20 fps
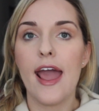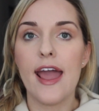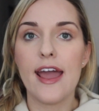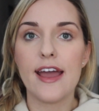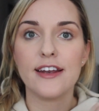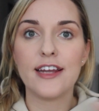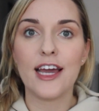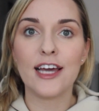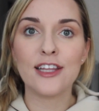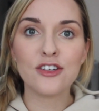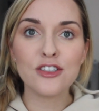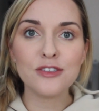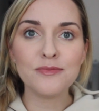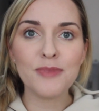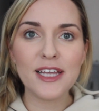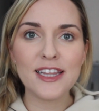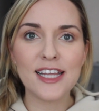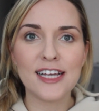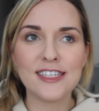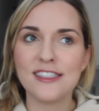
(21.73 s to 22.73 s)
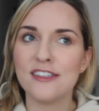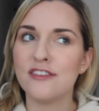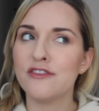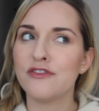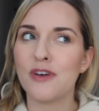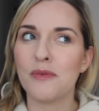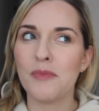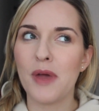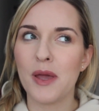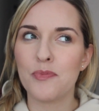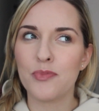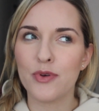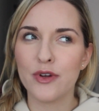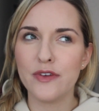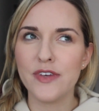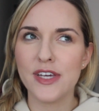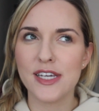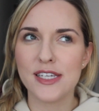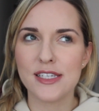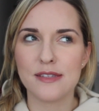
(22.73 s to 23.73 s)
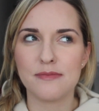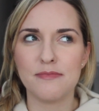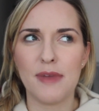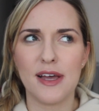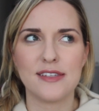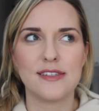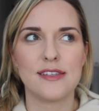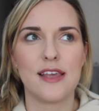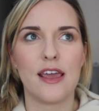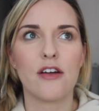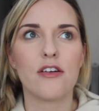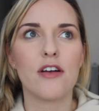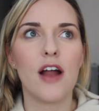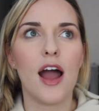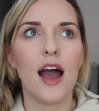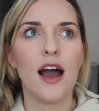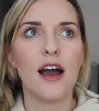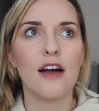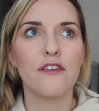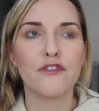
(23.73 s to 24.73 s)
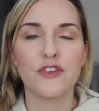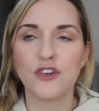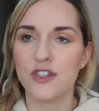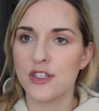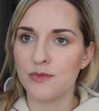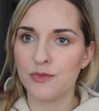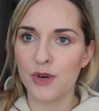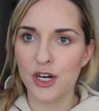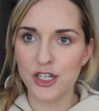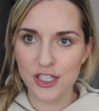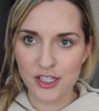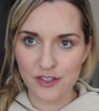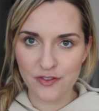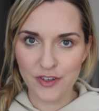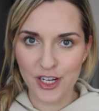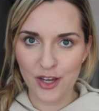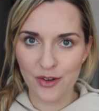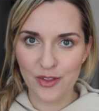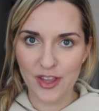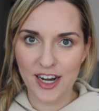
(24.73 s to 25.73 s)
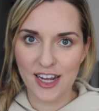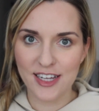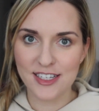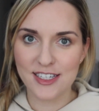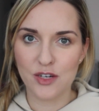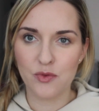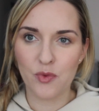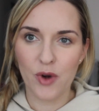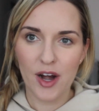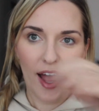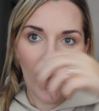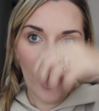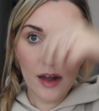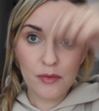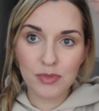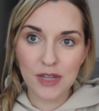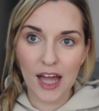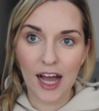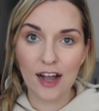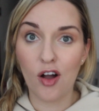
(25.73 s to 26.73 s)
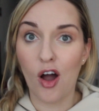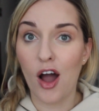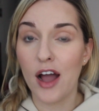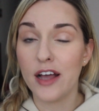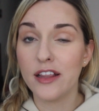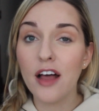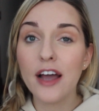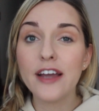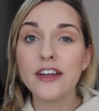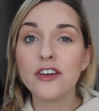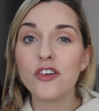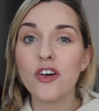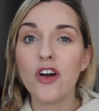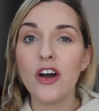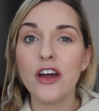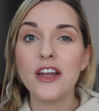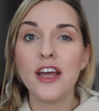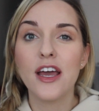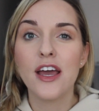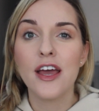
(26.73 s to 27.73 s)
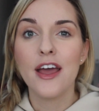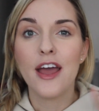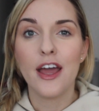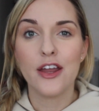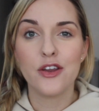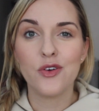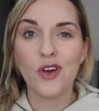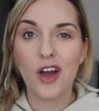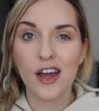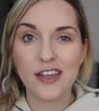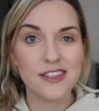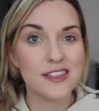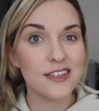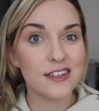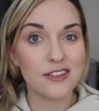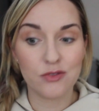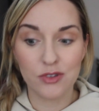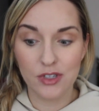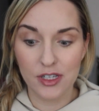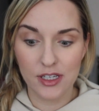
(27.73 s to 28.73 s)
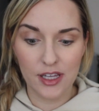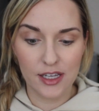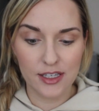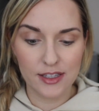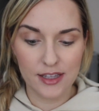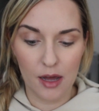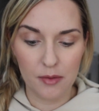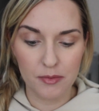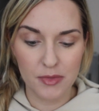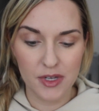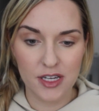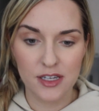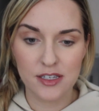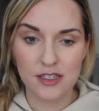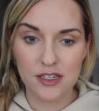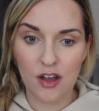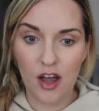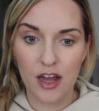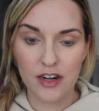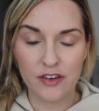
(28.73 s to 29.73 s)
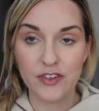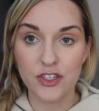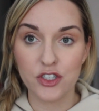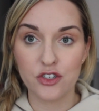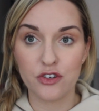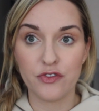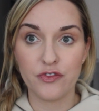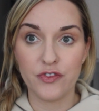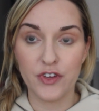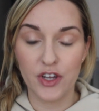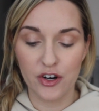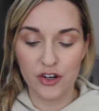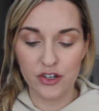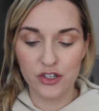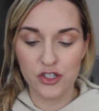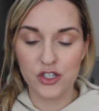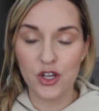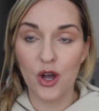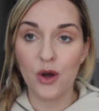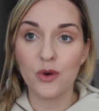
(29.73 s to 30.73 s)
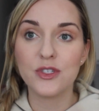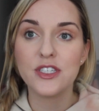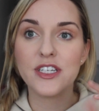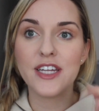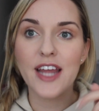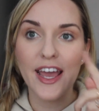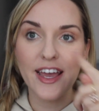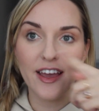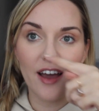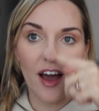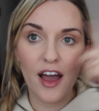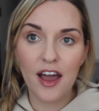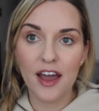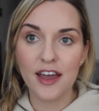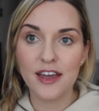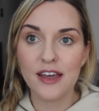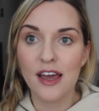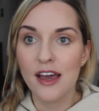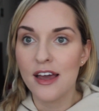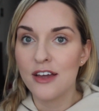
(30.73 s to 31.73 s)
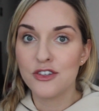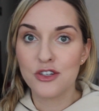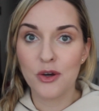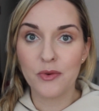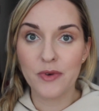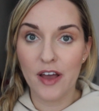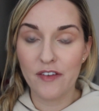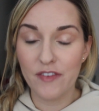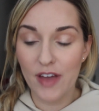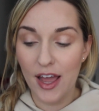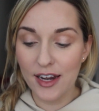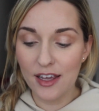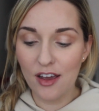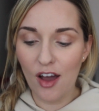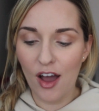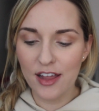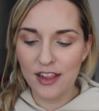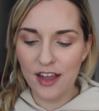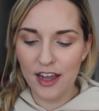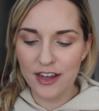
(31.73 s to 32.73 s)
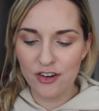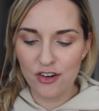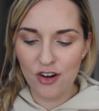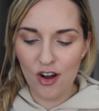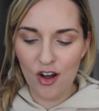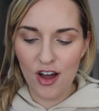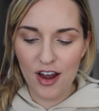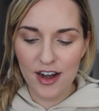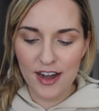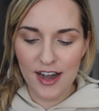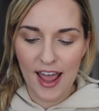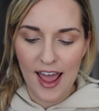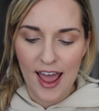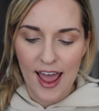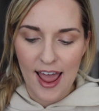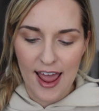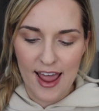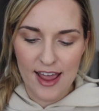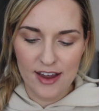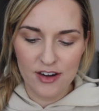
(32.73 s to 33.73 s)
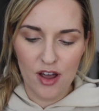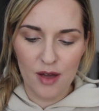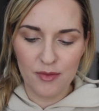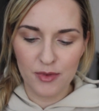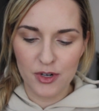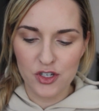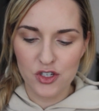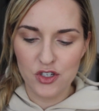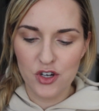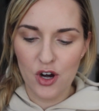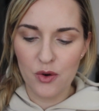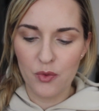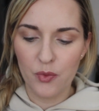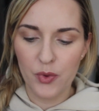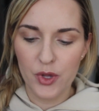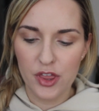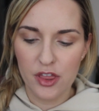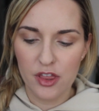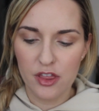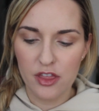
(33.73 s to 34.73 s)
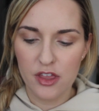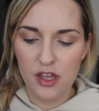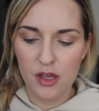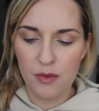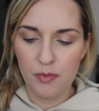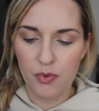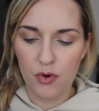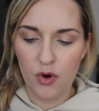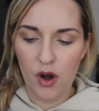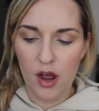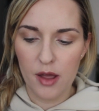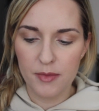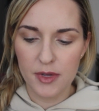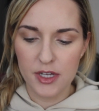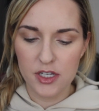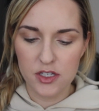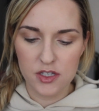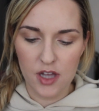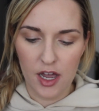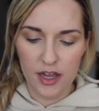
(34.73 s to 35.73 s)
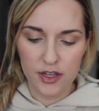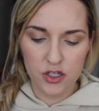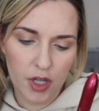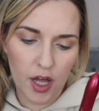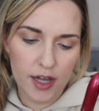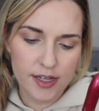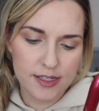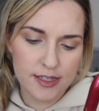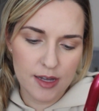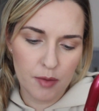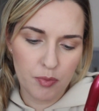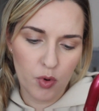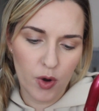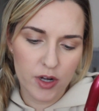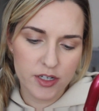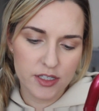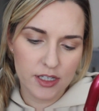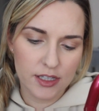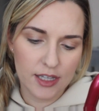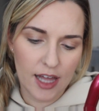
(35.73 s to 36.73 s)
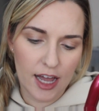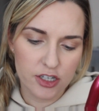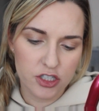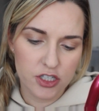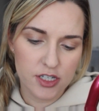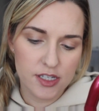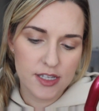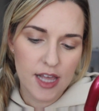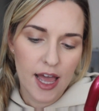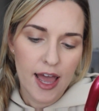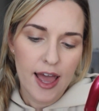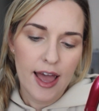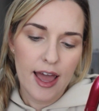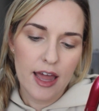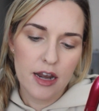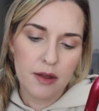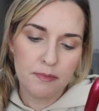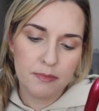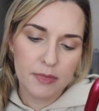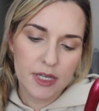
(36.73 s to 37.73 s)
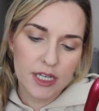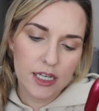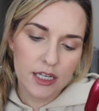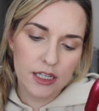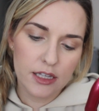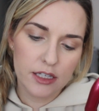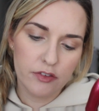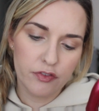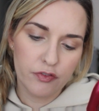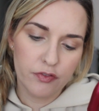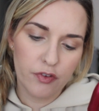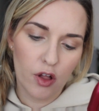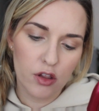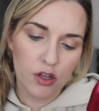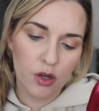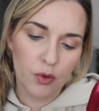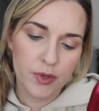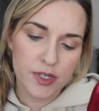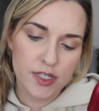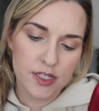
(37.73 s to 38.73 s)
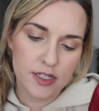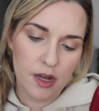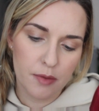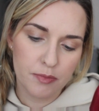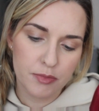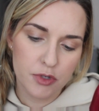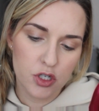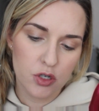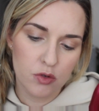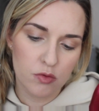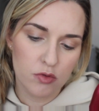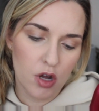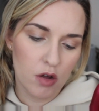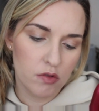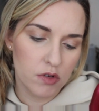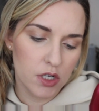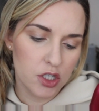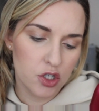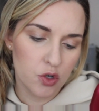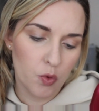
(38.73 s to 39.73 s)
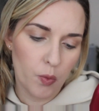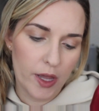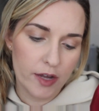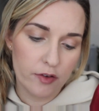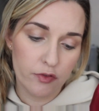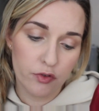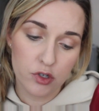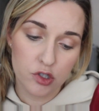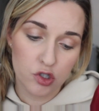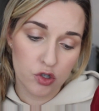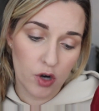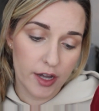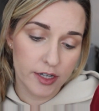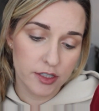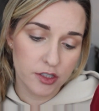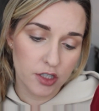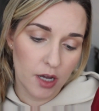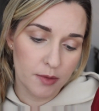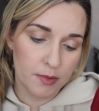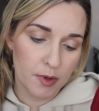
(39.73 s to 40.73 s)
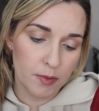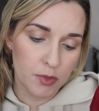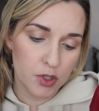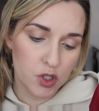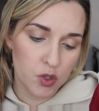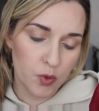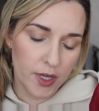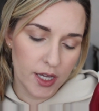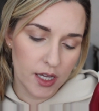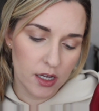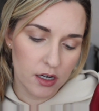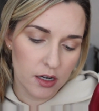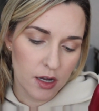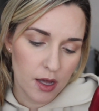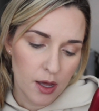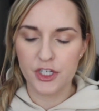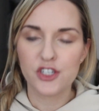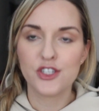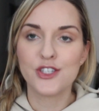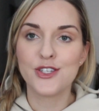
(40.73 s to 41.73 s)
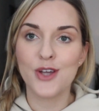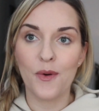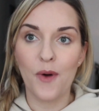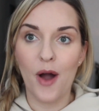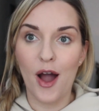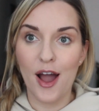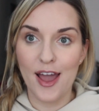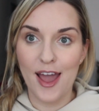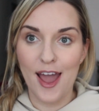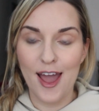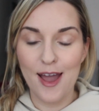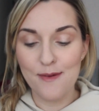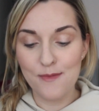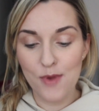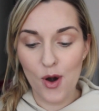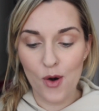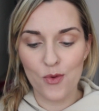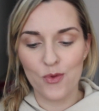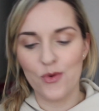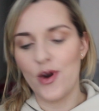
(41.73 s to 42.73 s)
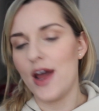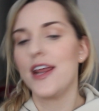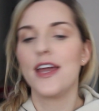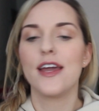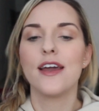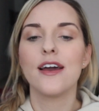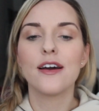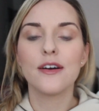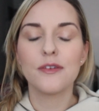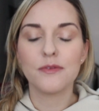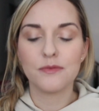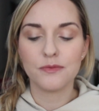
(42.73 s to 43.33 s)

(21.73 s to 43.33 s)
And I learned my lesson from a previous mascara first impressions video that I did where I had black eyeliner on and you guys didn't really like that because it kind of interfered. So today I don't have any eyeliner on and I'm gonna start with the priming side. Apply step one to lashes and immediately follow with step two. No need to wait for drying time in between. So, I am ready.